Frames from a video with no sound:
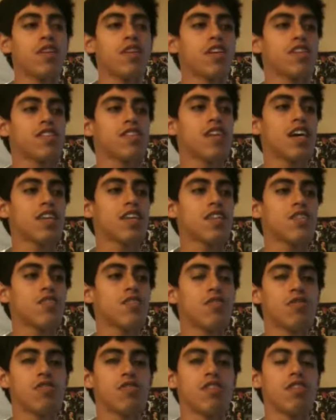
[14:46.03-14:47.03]
And it's not
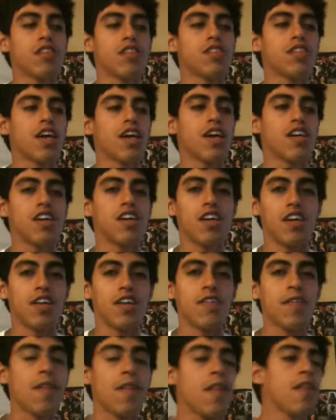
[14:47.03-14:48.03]
true, dude. It's not good.